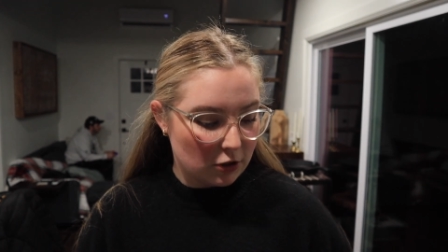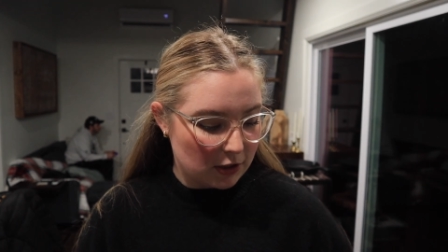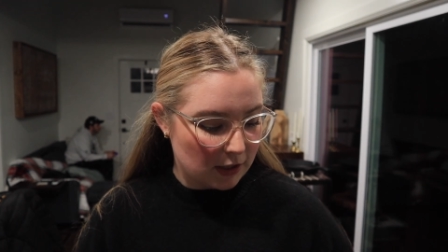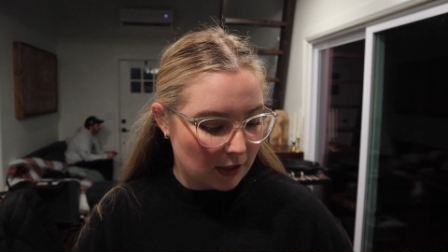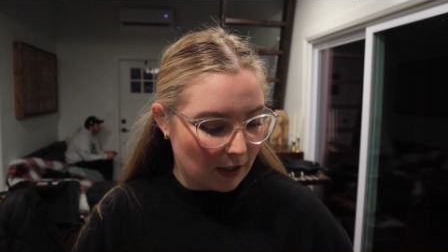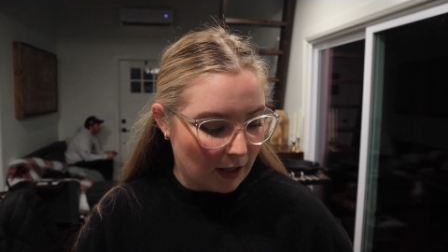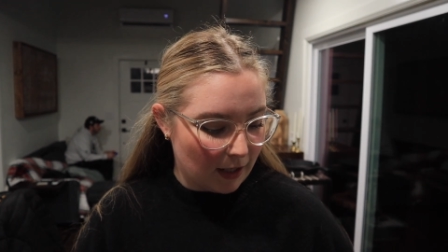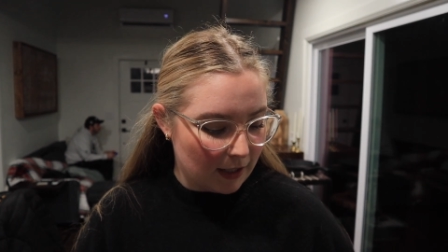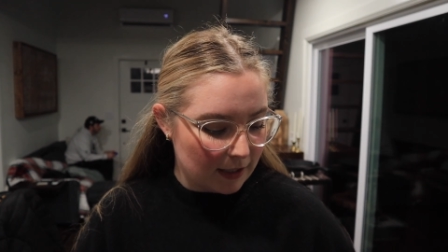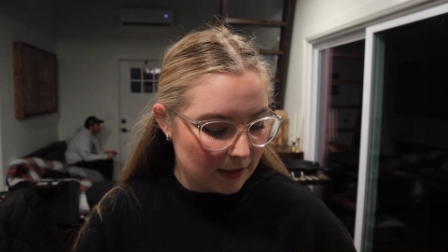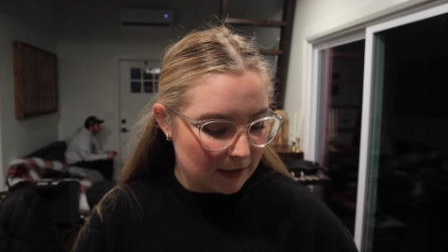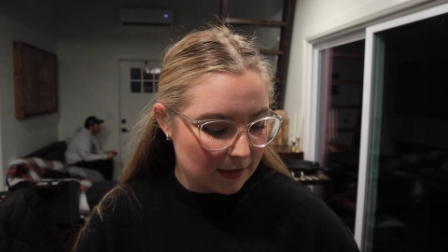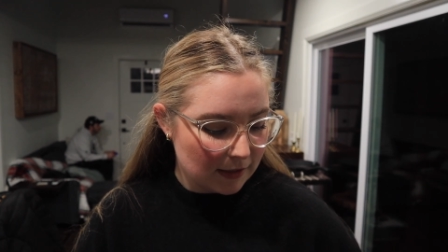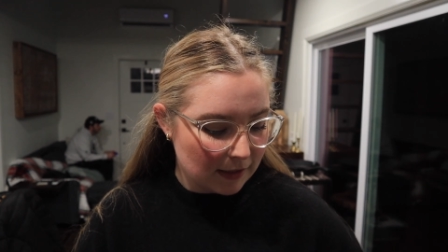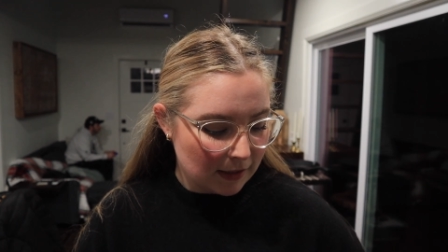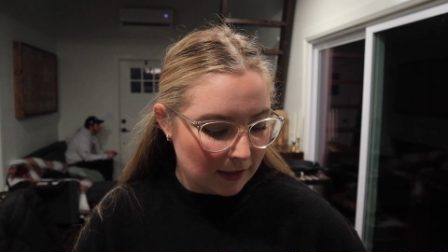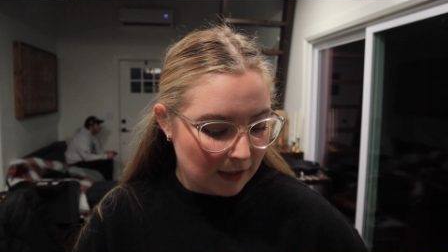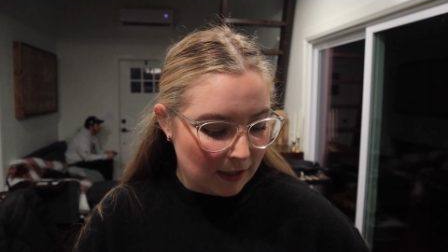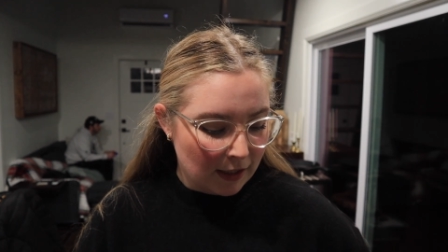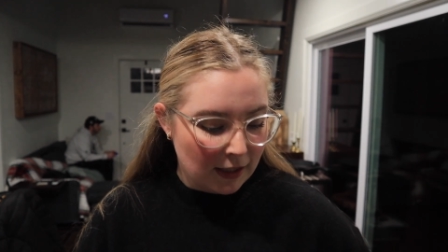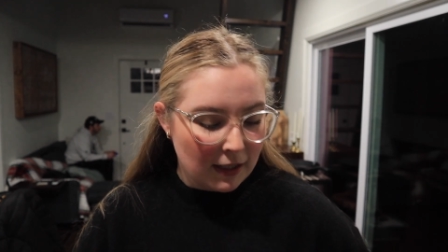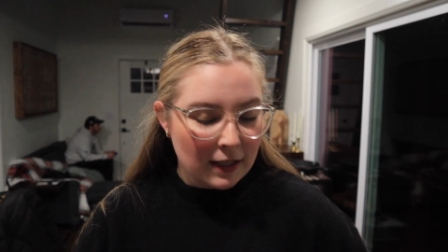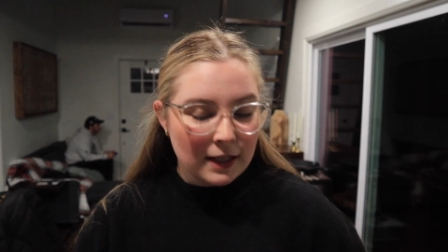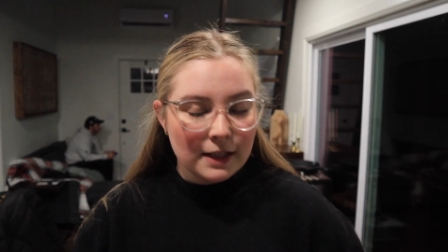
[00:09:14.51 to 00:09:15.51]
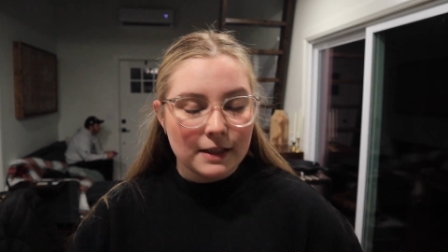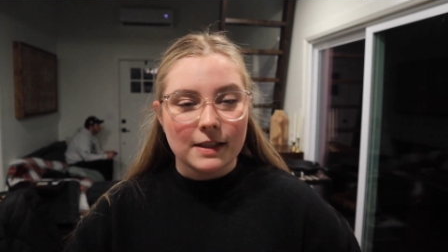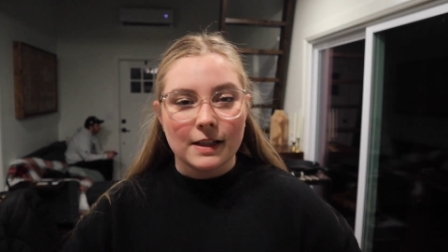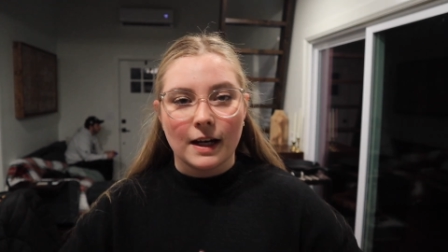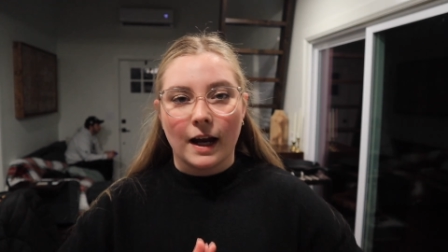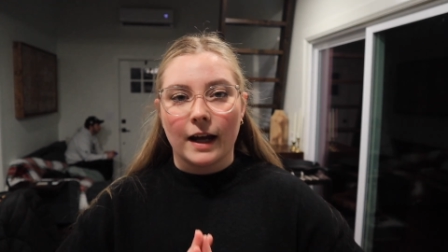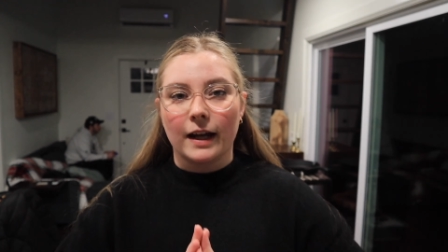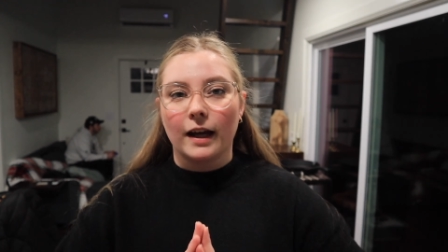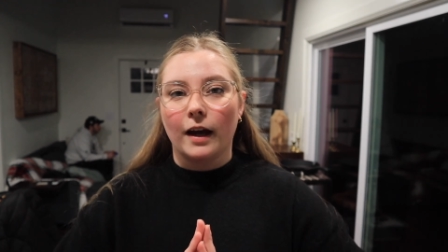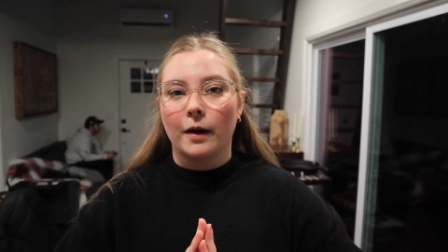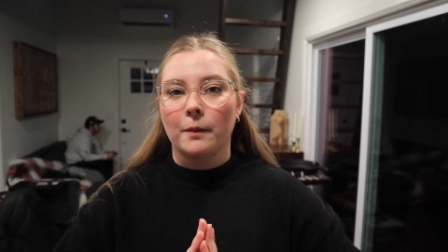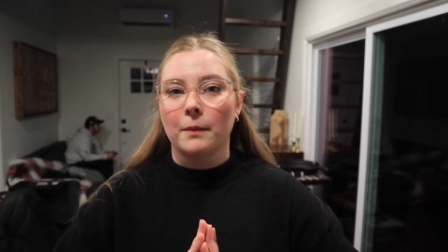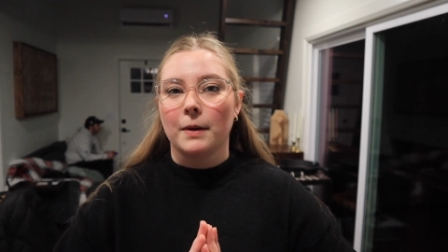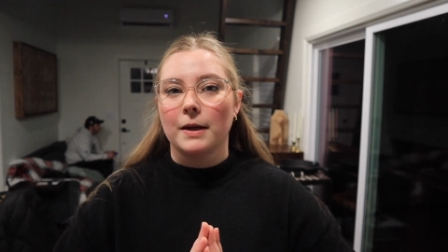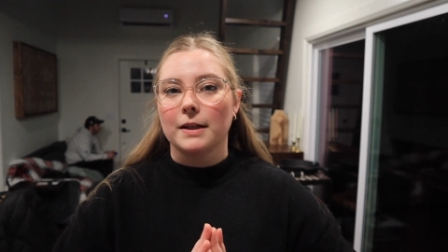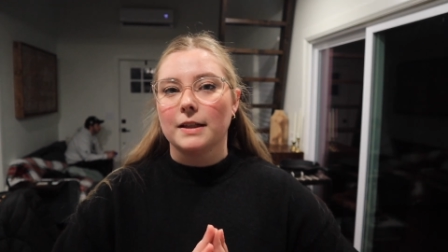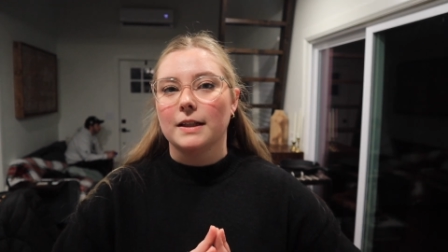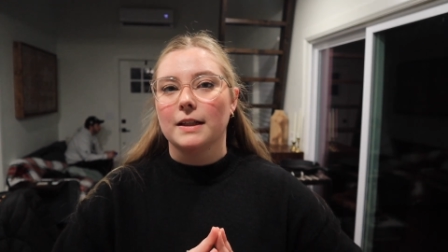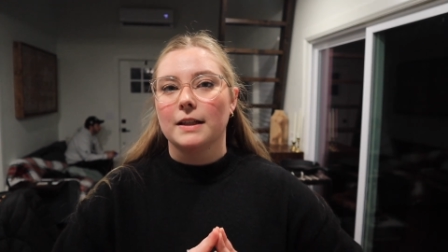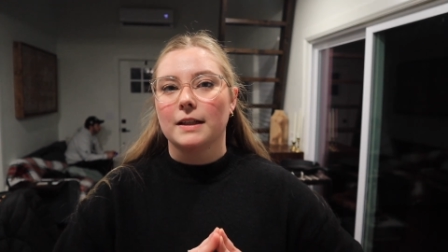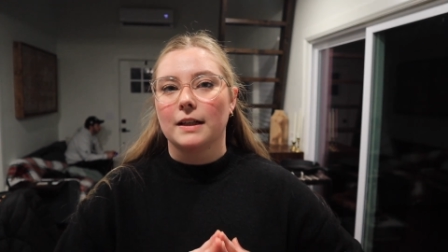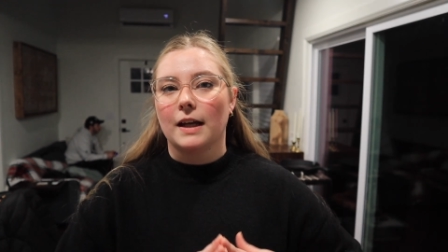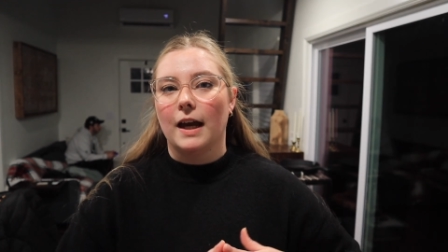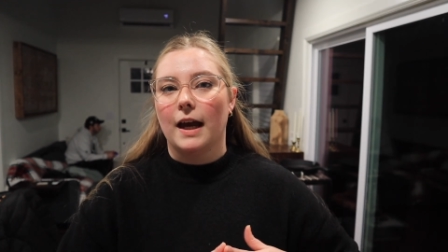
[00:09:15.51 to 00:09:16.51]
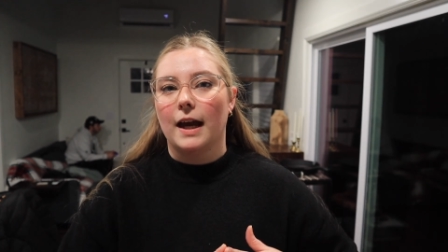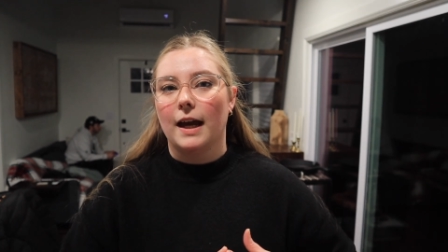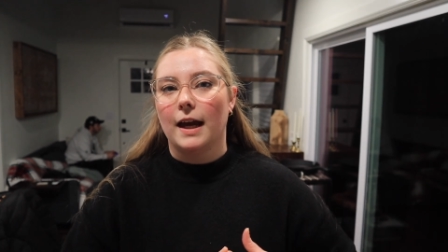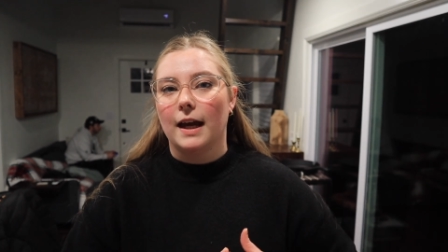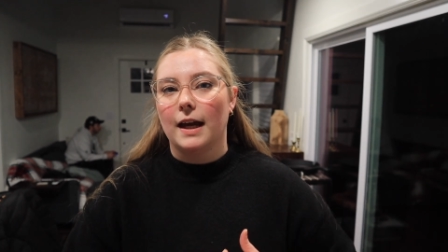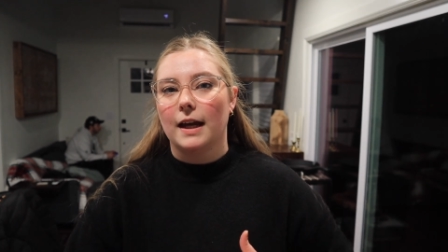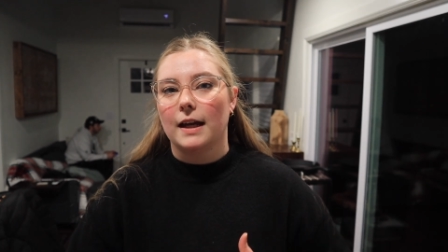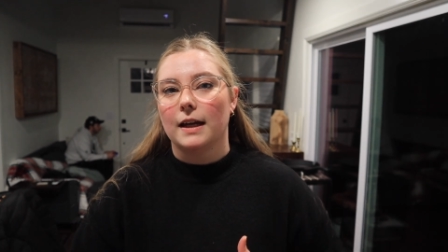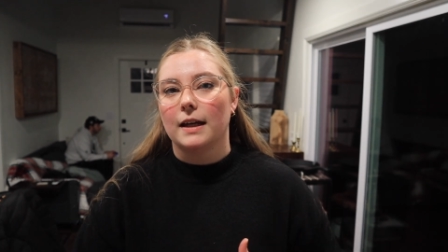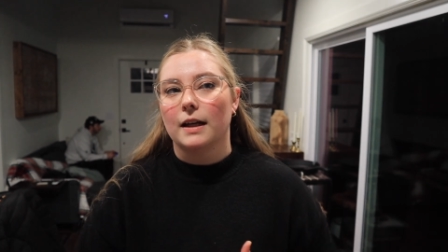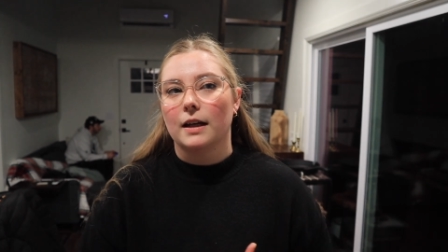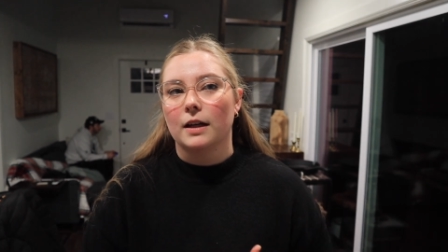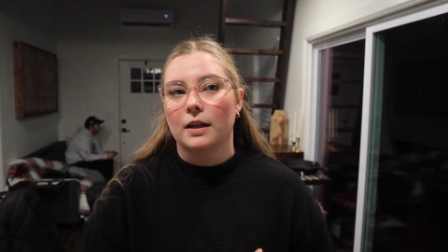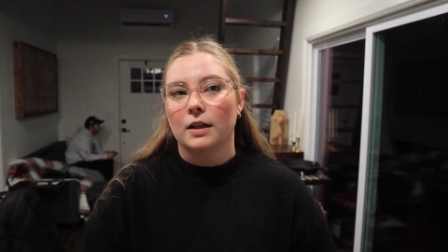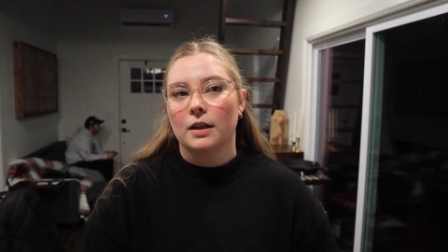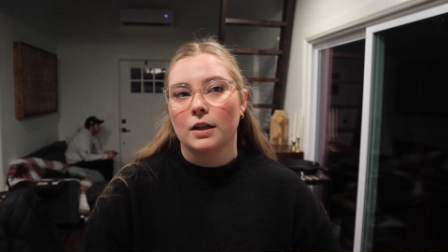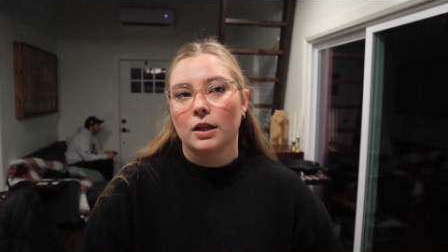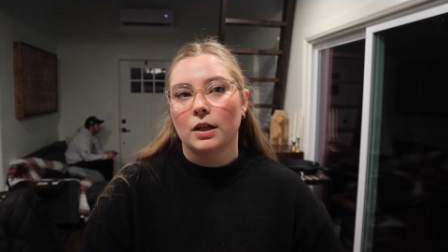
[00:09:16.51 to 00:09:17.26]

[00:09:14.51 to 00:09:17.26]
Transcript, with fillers: tonight. Tonight I'm making a